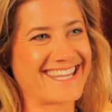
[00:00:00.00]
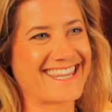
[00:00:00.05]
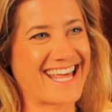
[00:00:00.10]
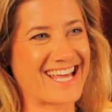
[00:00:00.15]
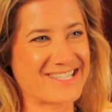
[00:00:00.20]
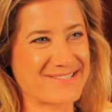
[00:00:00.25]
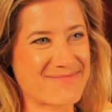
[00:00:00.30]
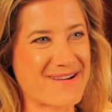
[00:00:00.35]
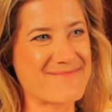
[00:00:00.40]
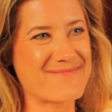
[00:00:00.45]

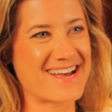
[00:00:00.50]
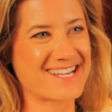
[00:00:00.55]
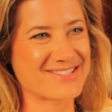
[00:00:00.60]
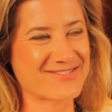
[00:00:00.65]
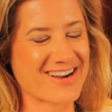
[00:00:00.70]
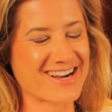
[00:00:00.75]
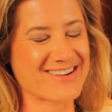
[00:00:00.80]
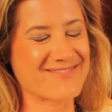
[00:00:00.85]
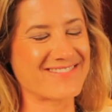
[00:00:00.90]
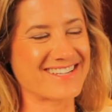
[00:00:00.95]
That's my
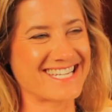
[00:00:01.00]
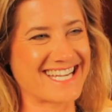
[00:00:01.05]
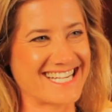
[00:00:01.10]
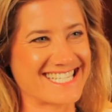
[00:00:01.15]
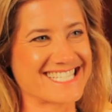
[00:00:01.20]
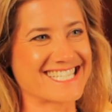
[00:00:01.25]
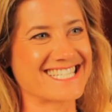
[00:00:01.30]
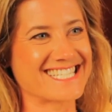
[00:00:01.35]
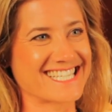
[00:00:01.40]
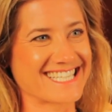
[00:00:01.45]
best
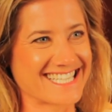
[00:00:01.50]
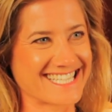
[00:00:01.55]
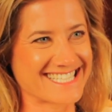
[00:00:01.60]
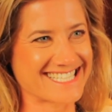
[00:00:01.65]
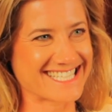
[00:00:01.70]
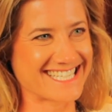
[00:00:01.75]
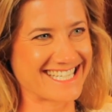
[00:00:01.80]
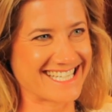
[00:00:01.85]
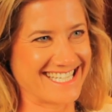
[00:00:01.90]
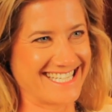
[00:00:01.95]
recommendation, to
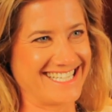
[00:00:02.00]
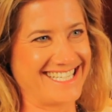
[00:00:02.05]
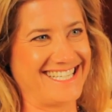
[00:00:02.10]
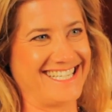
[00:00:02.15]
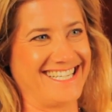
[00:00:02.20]
listen.